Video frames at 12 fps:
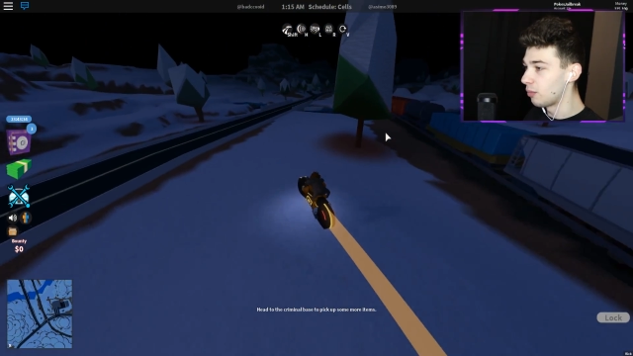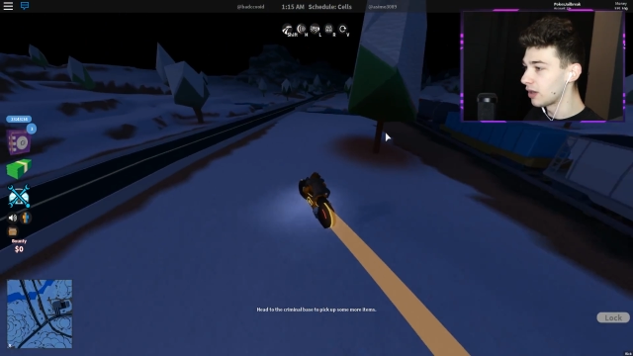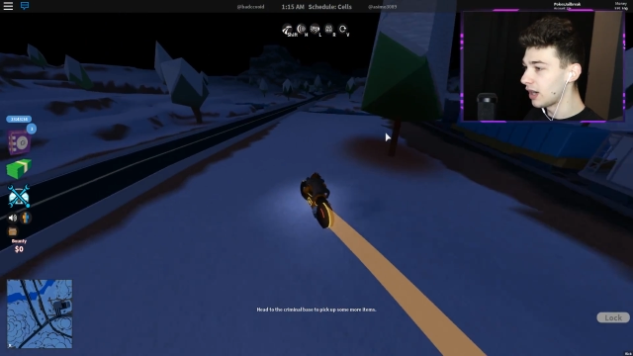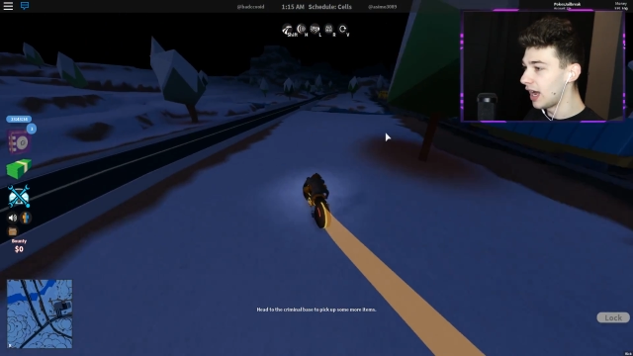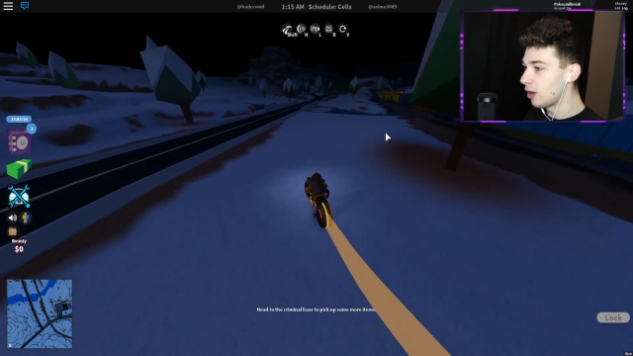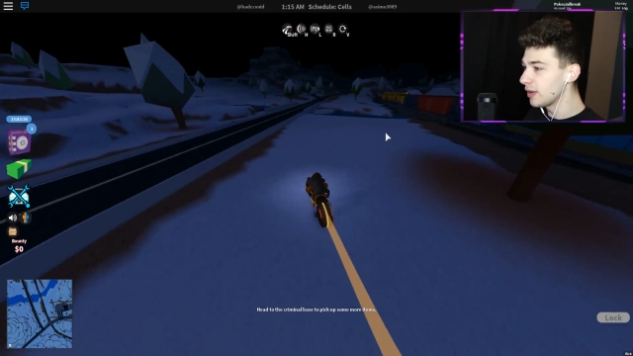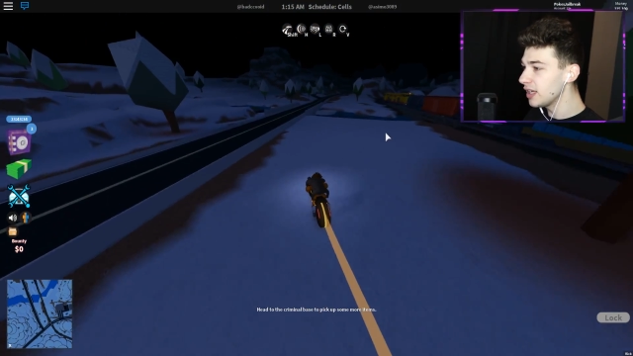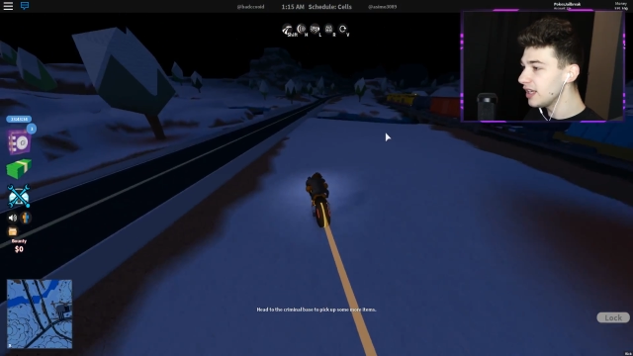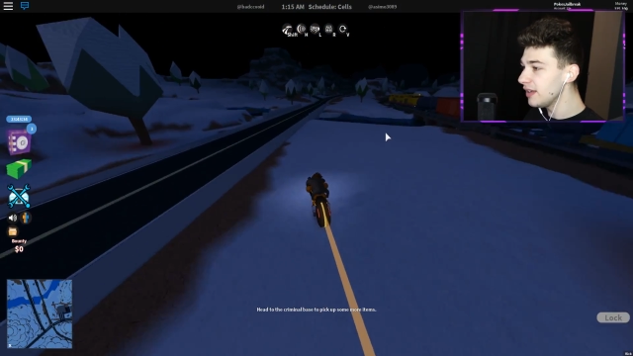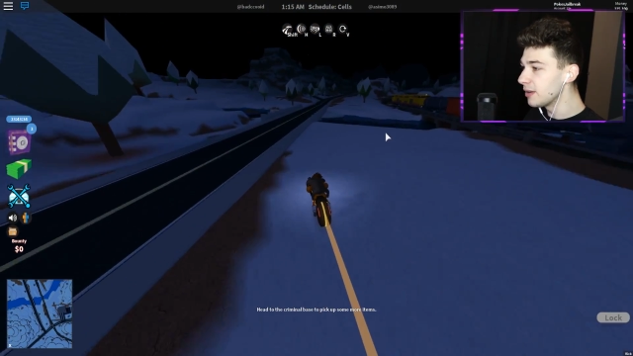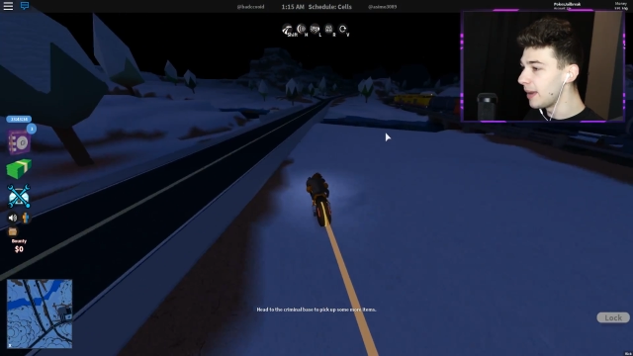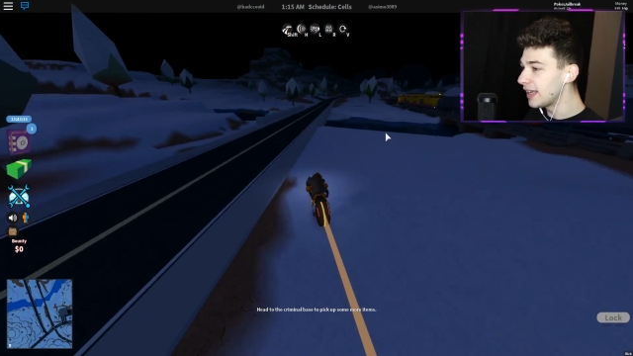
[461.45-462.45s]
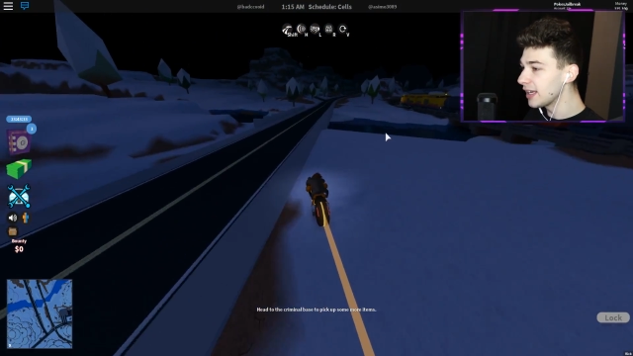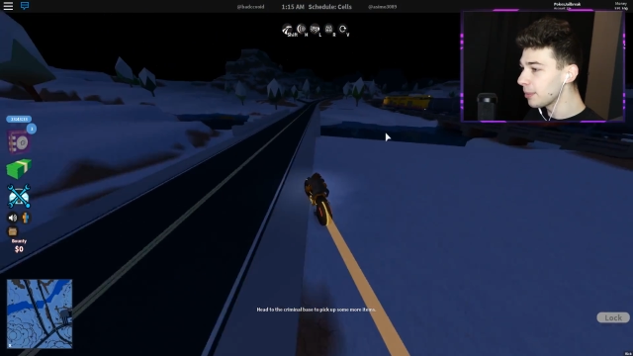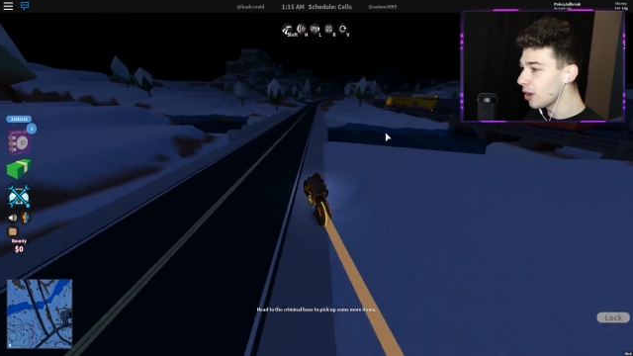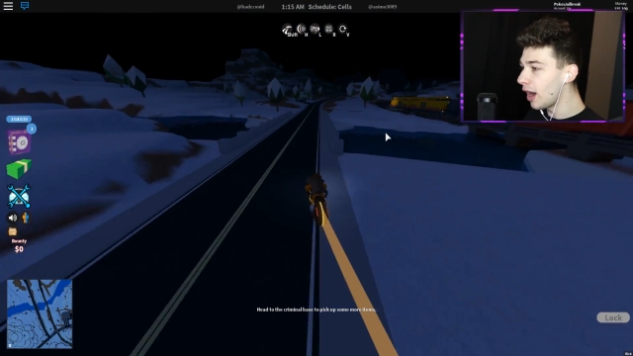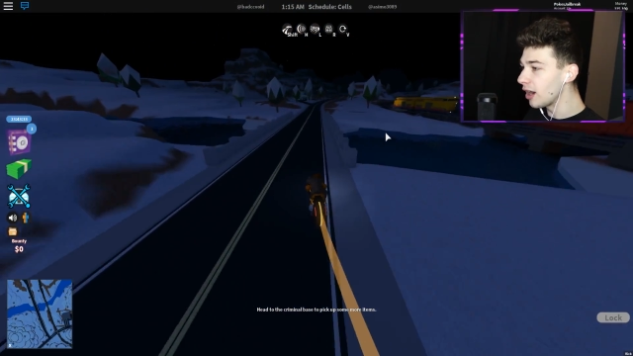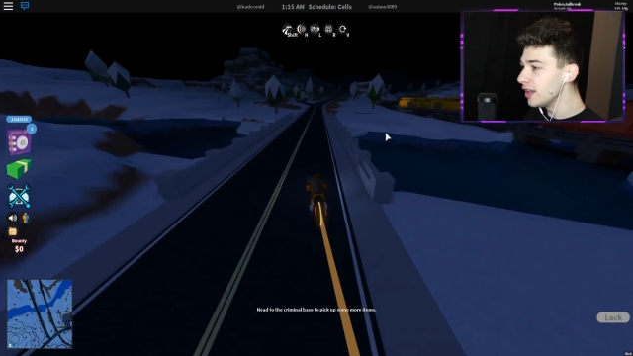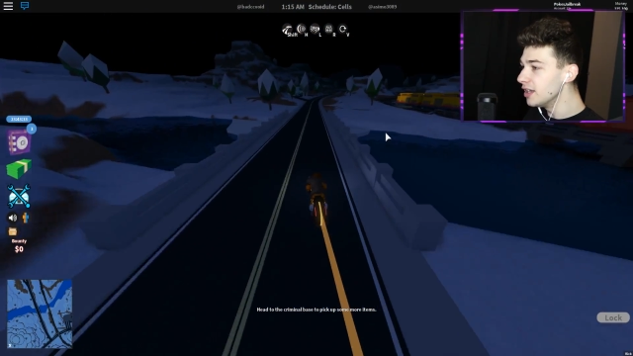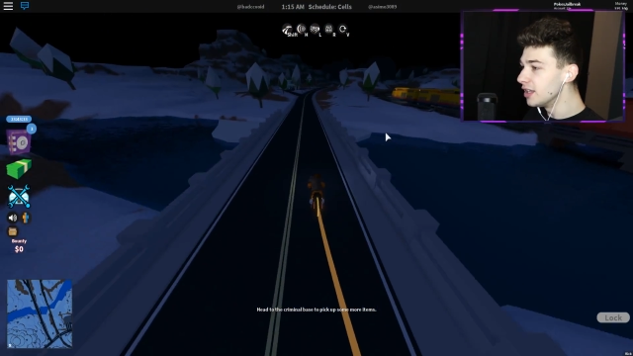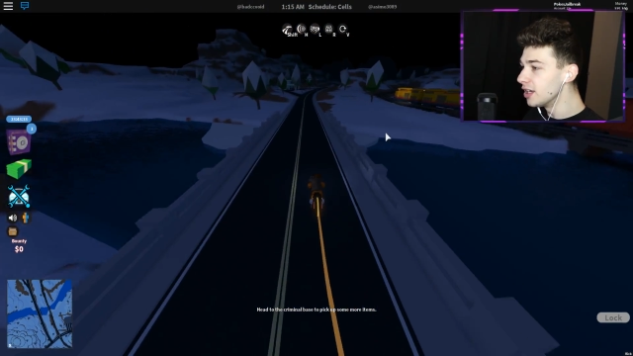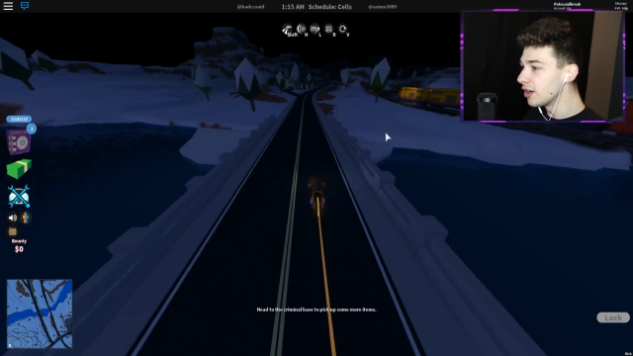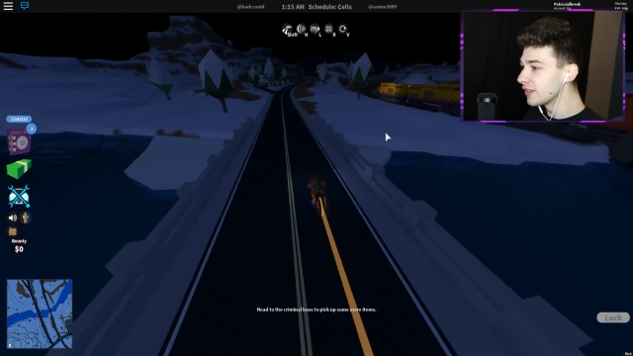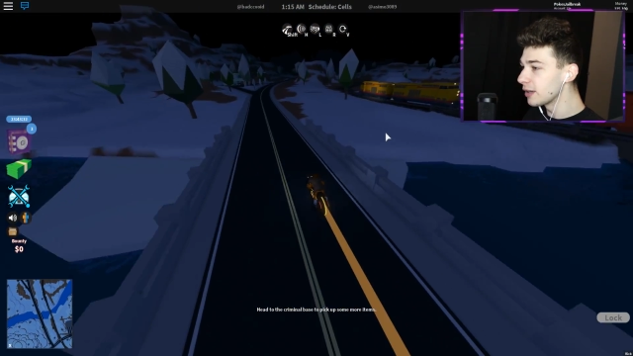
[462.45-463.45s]
We're, are we gonna even make it, bro? I
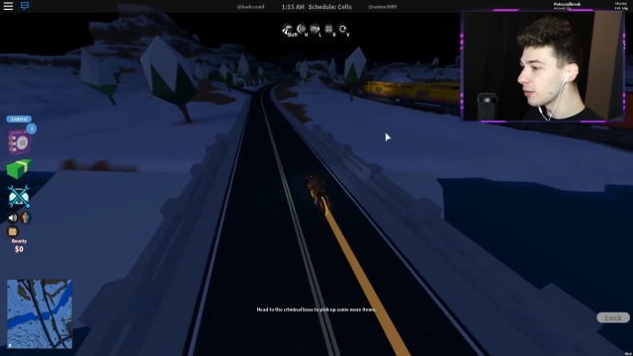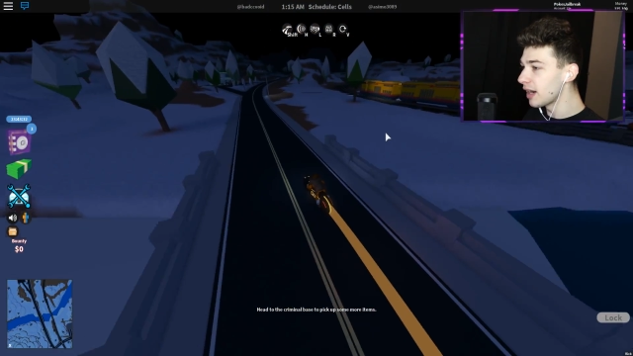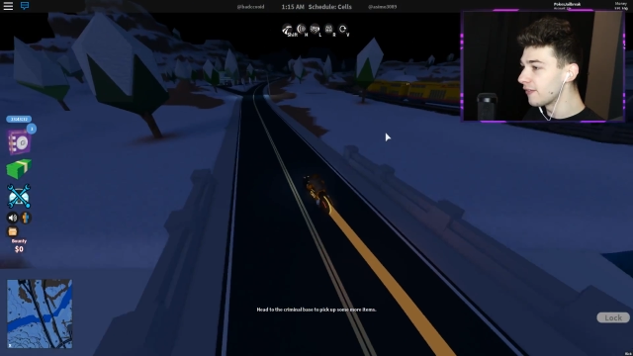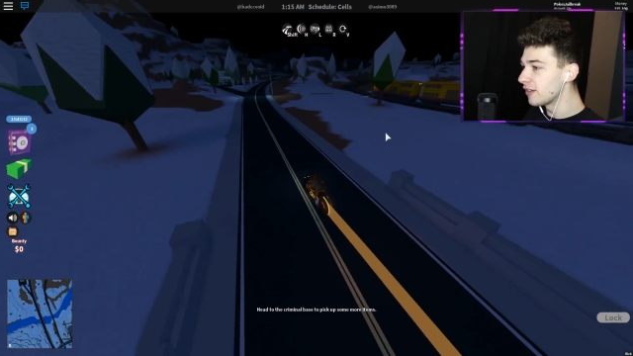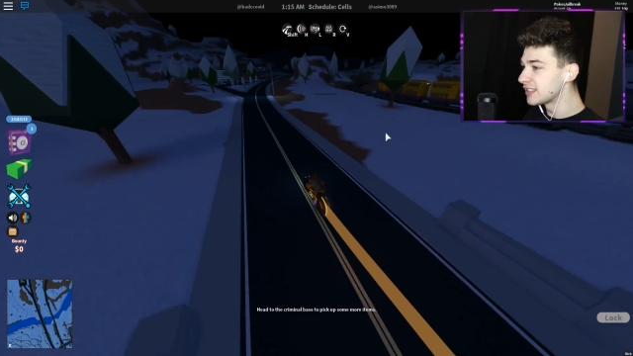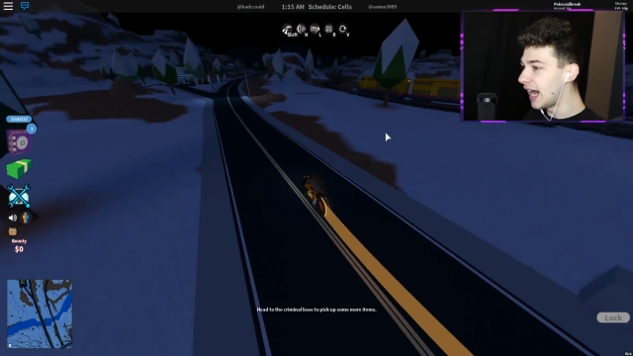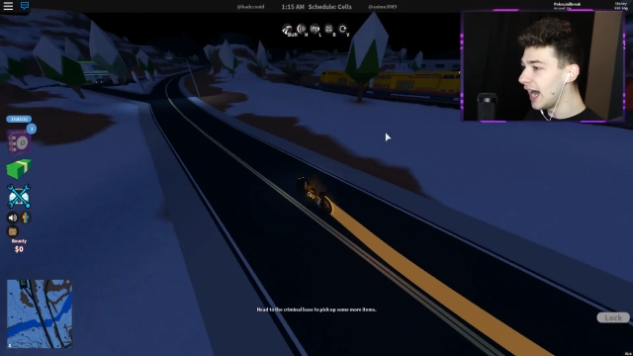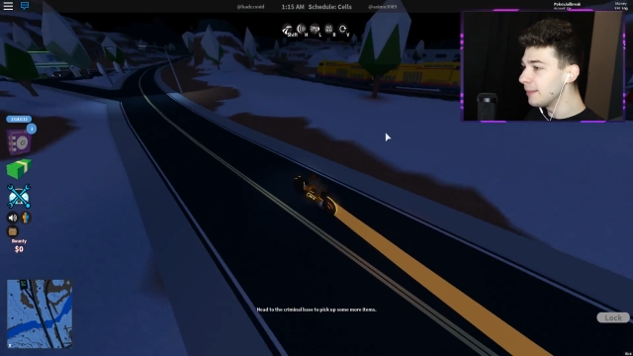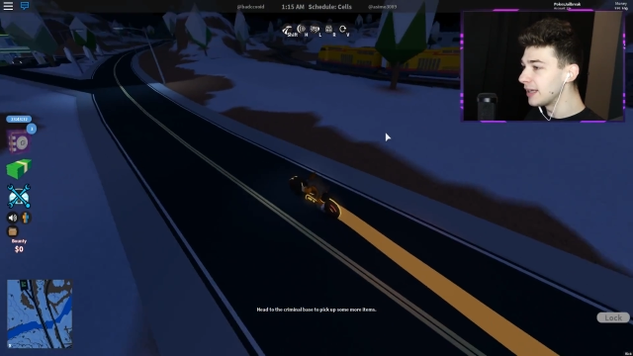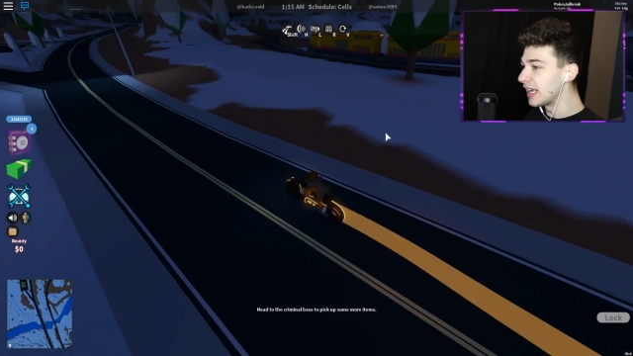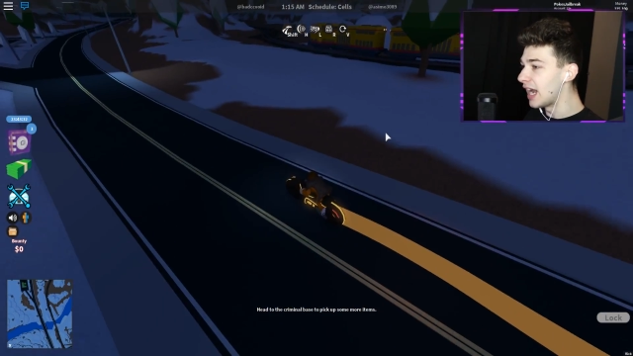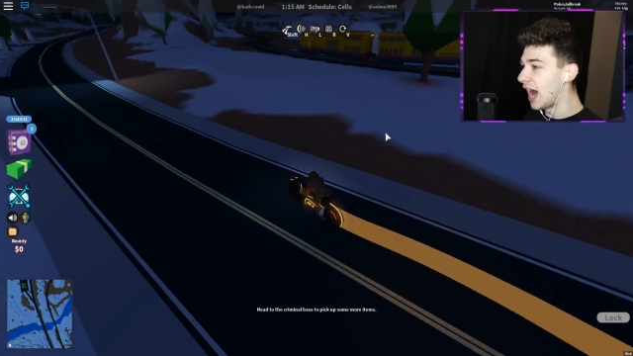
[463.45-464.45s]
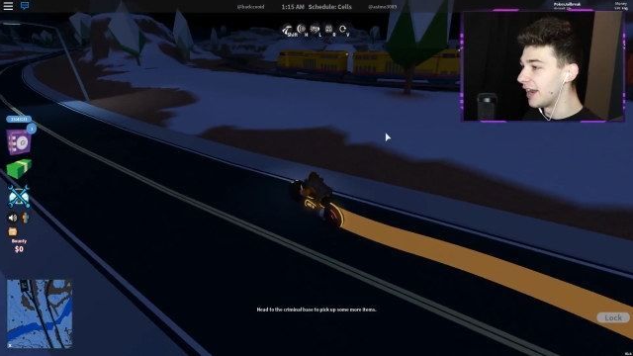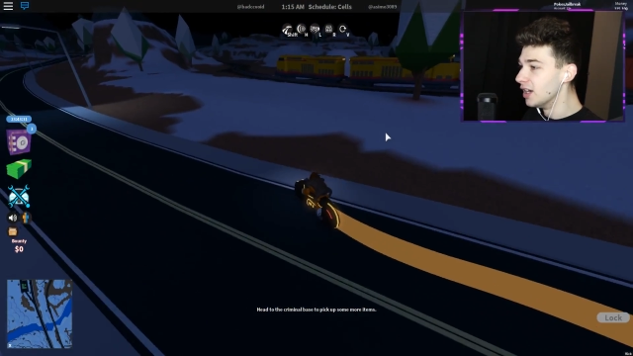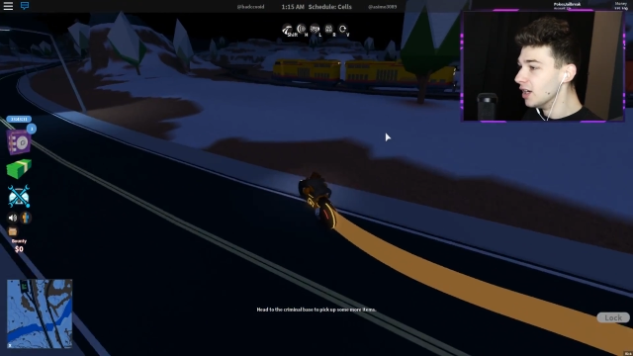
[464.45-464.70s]
literally don't even think we're gonna have enough time to get on.